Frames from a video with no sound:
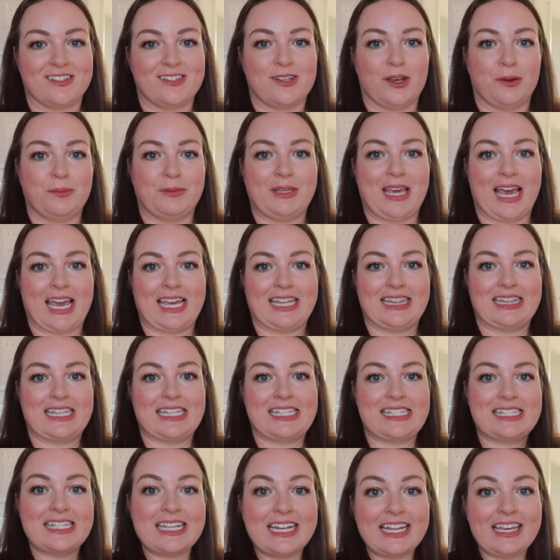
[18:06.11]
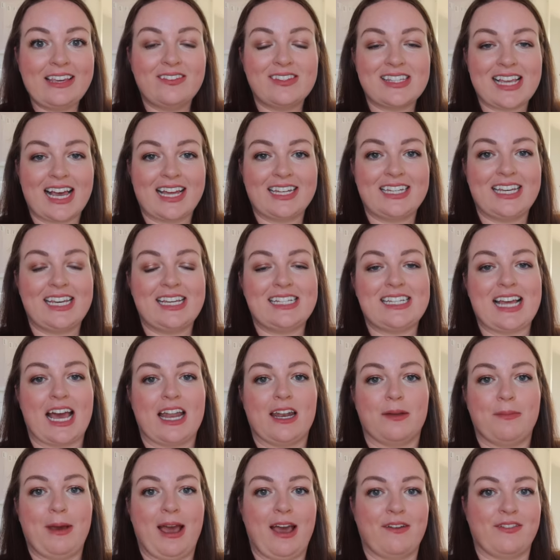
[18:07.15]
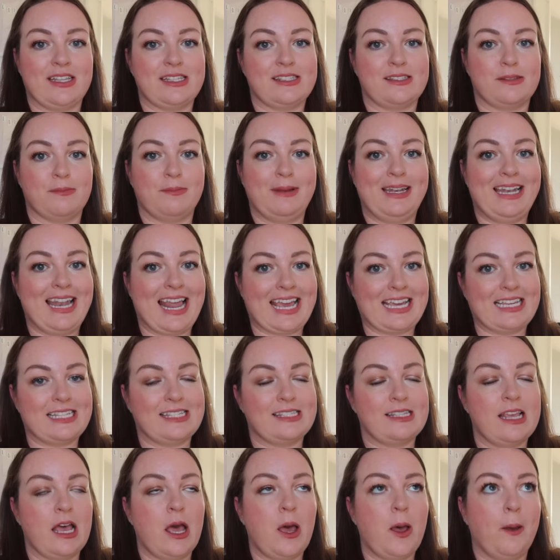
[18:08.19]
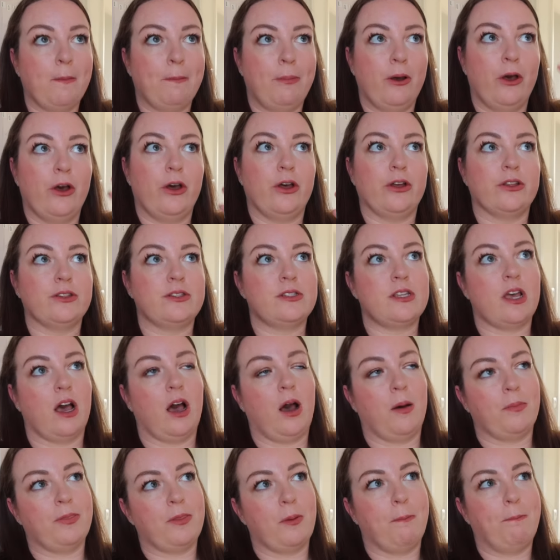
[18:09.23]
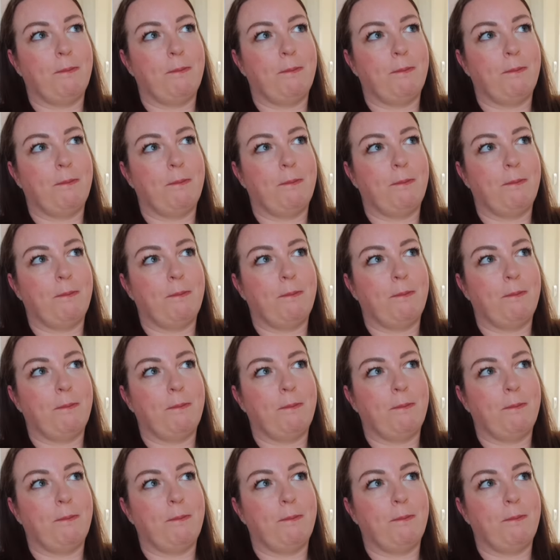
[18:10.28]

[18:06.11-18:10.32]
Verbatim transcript: So I'm getting the sleeves added and I'm having some lace put up the